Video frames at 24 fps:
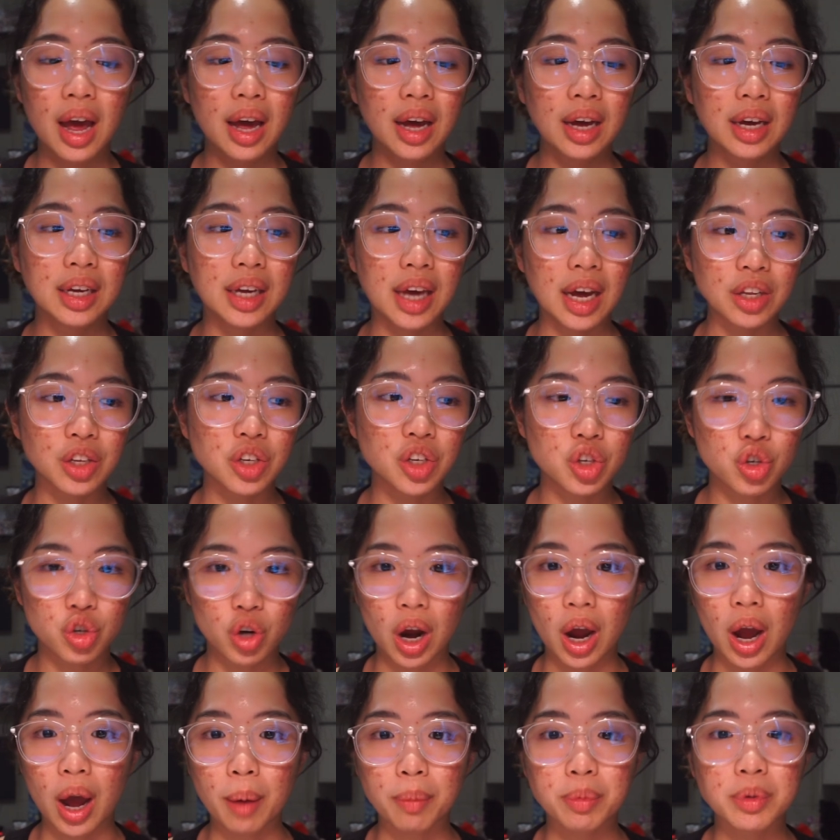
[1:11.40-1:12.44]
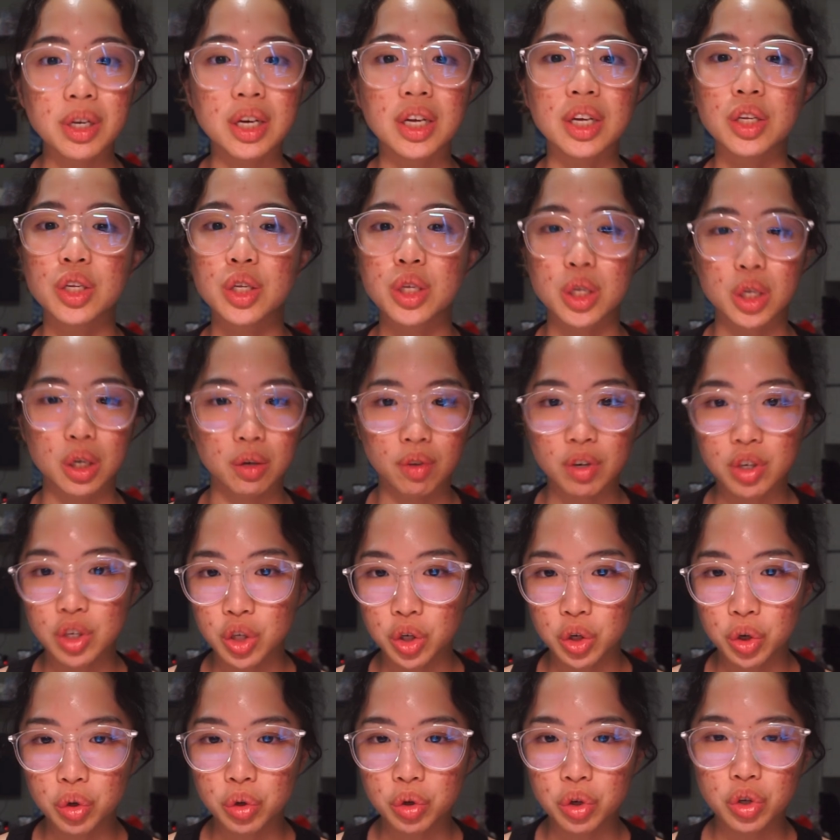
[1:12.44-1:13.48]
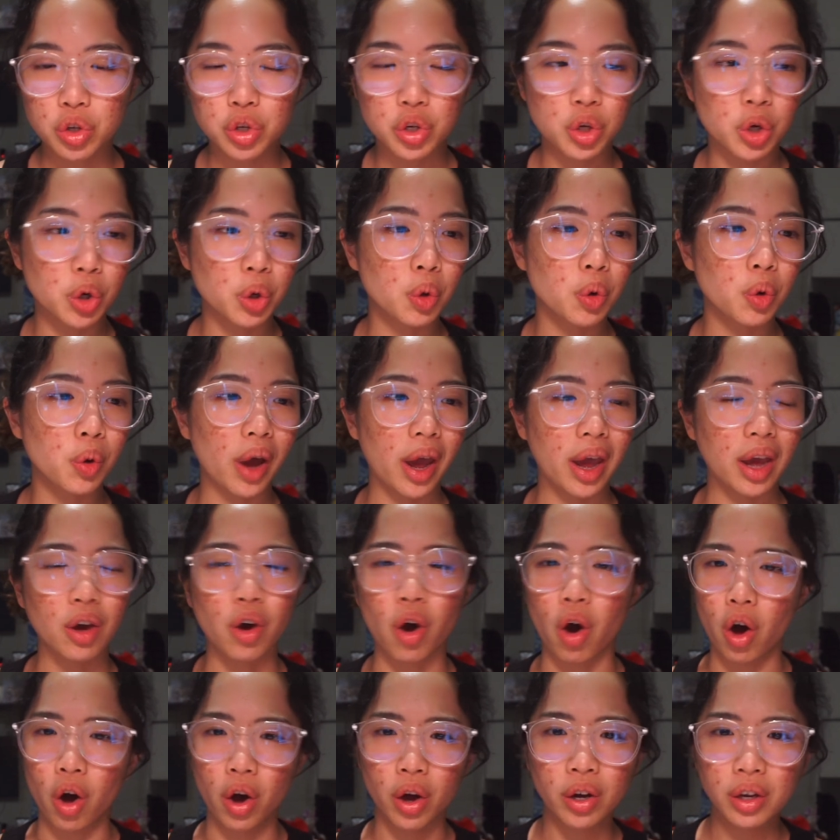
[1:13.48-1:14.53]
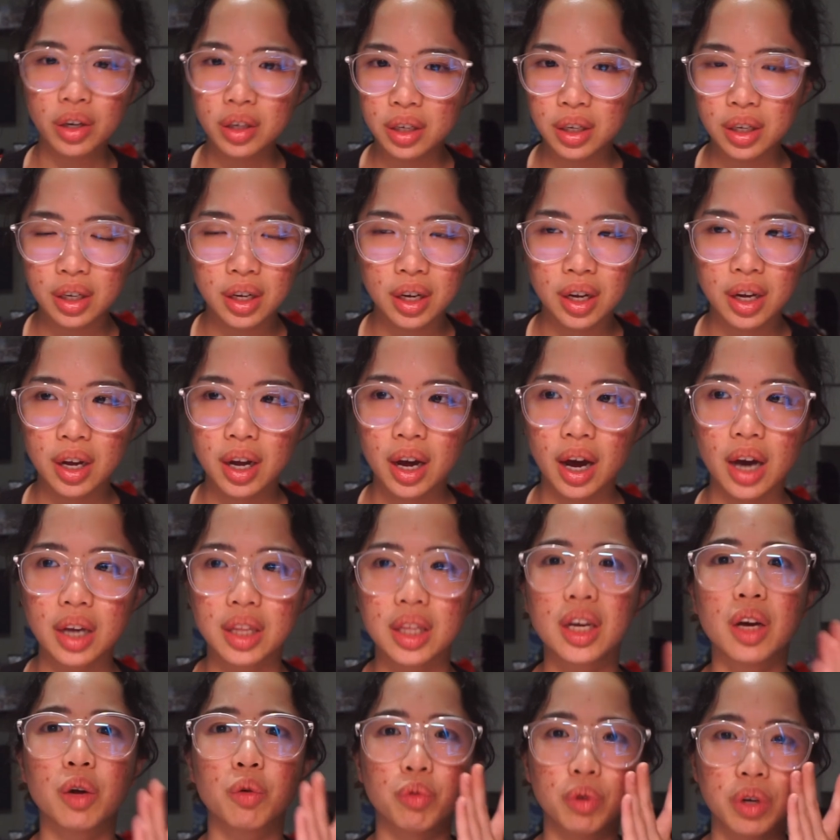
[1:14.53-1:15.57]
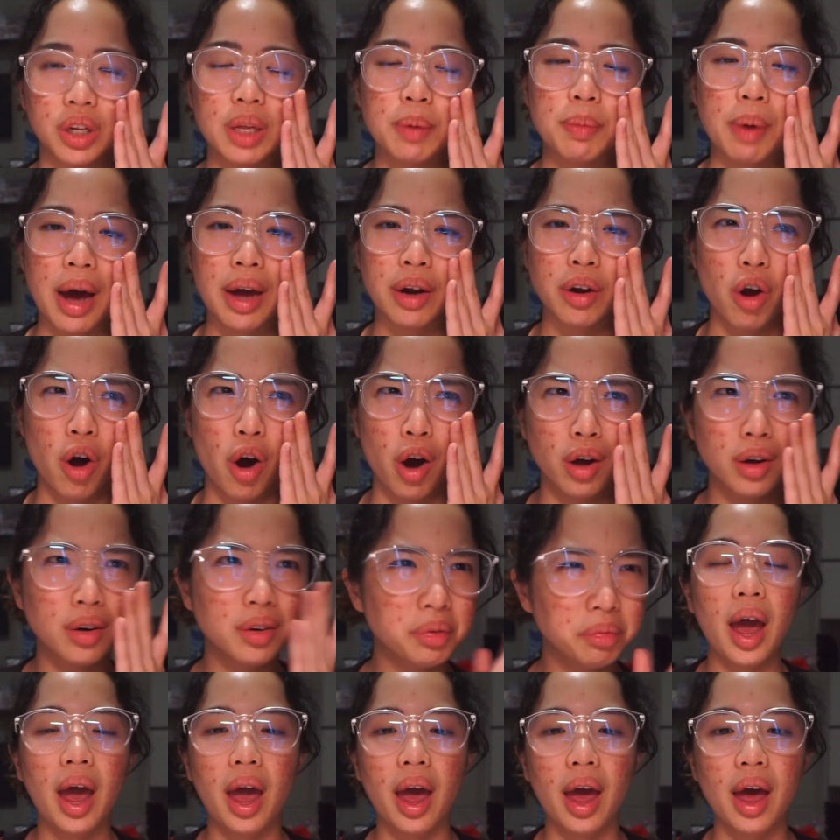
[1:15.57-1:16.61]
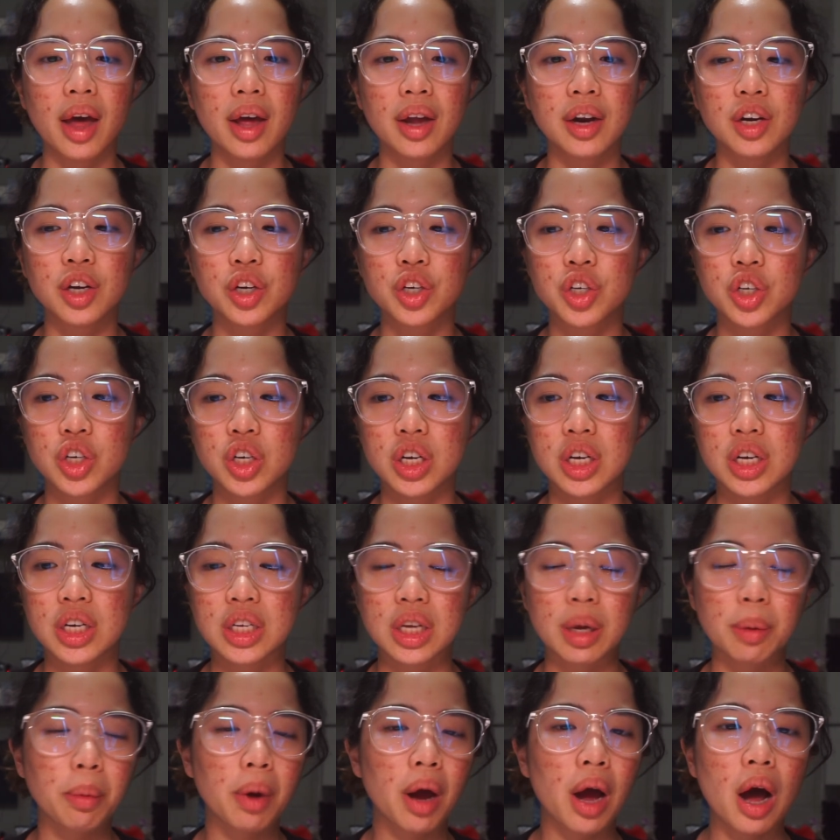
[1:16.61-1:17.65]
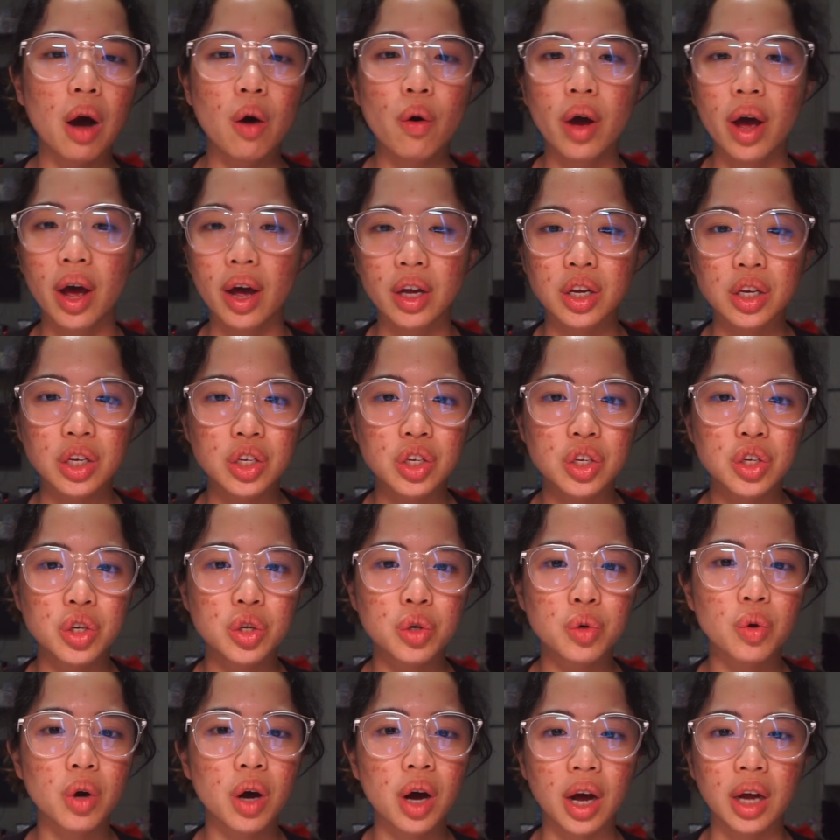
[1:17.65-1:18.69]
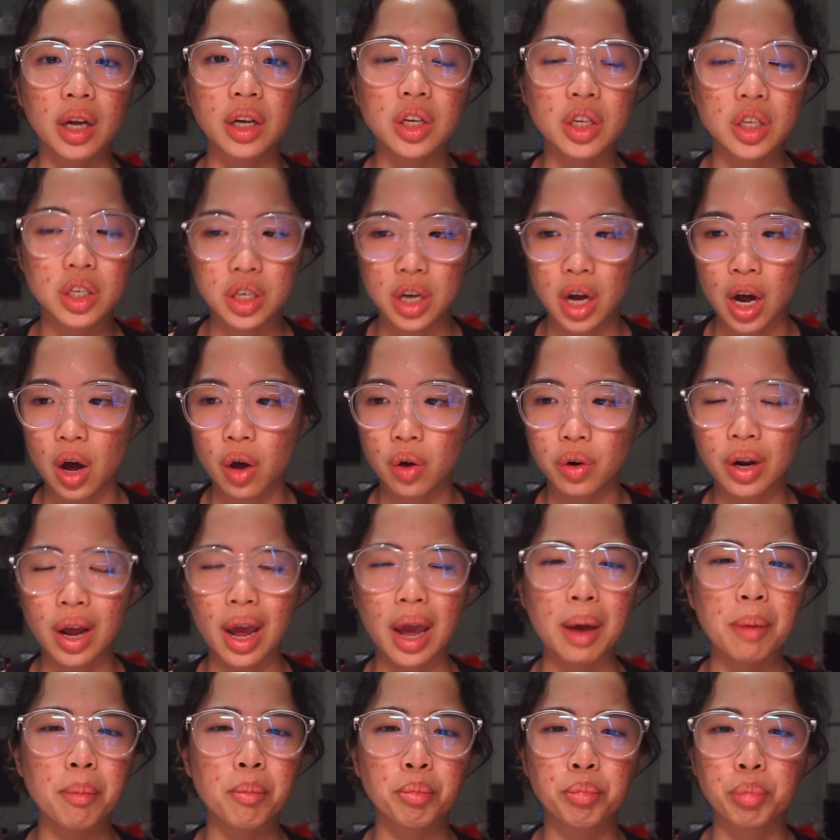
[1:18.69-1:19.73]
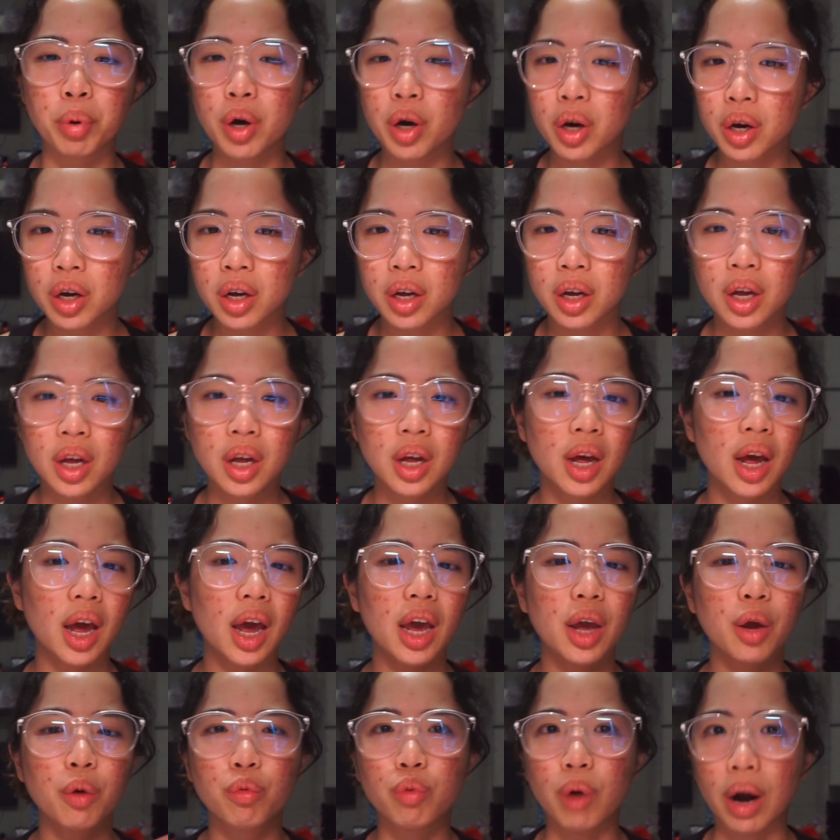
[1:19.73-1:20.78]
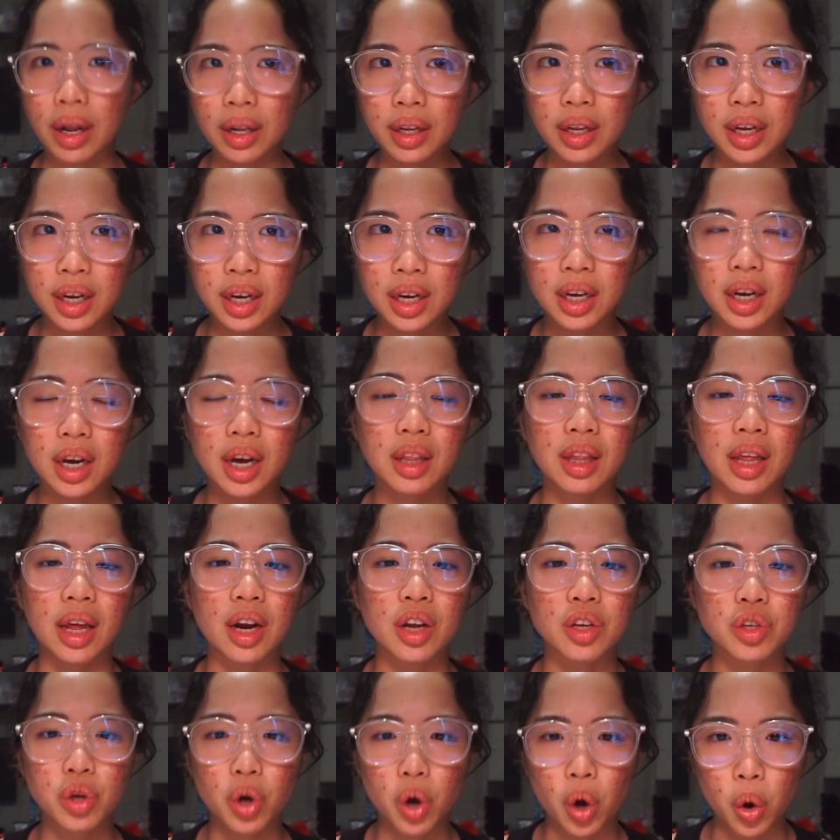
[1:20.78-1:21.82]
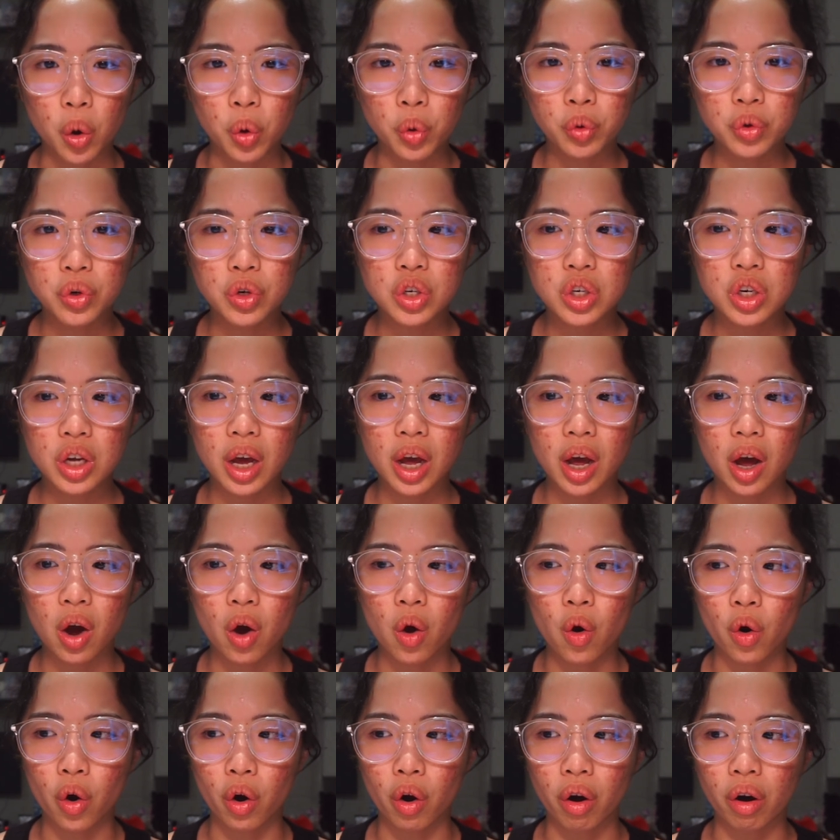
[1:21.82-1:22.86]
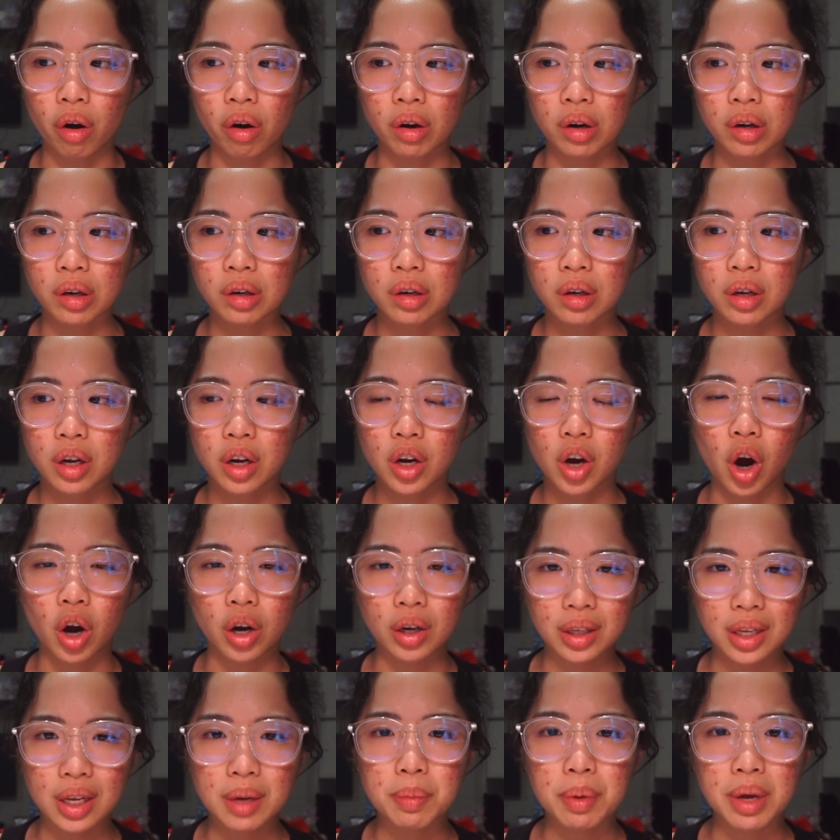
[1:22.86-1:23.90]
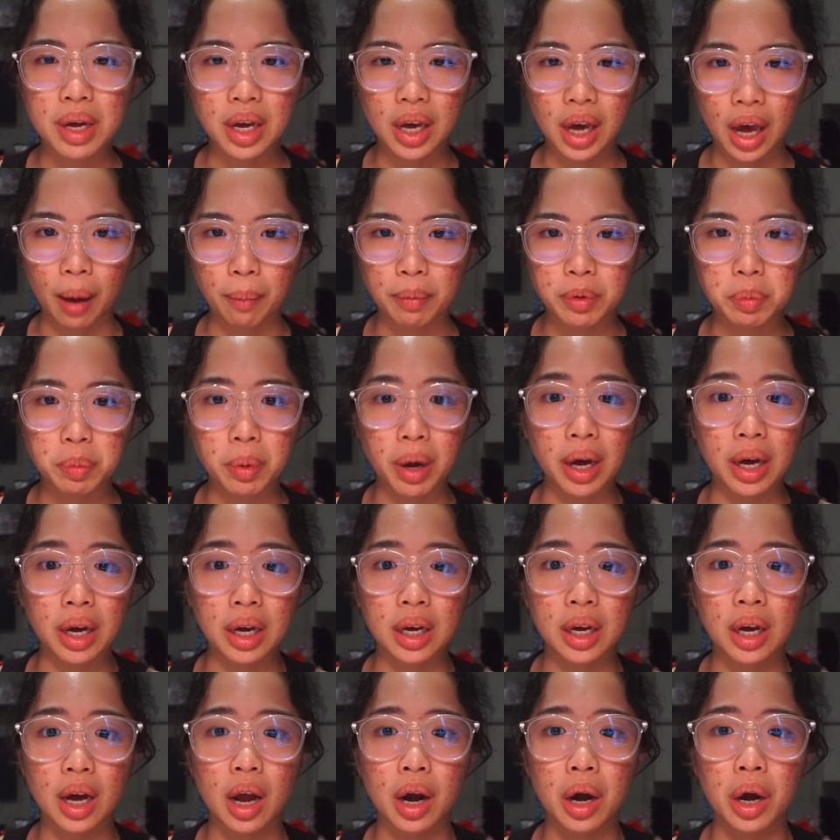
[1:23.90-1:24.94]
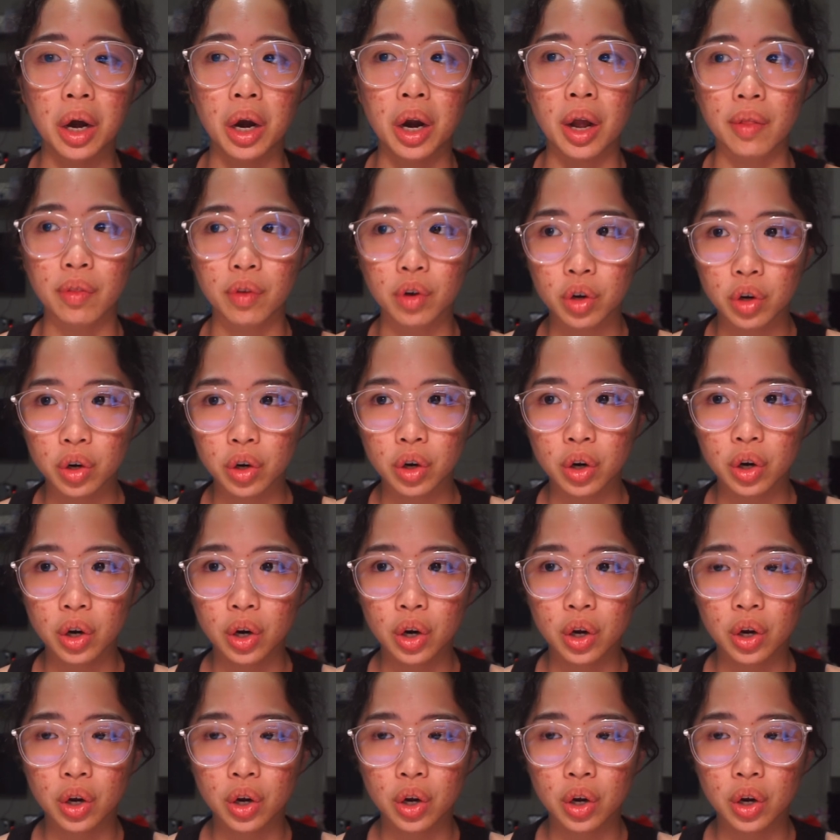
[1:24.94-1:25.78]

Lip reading: gets trapped in servitude to a god, I think a really bad god, and she somehow has to hunt down a book, a relic that is owned or currently being kept by another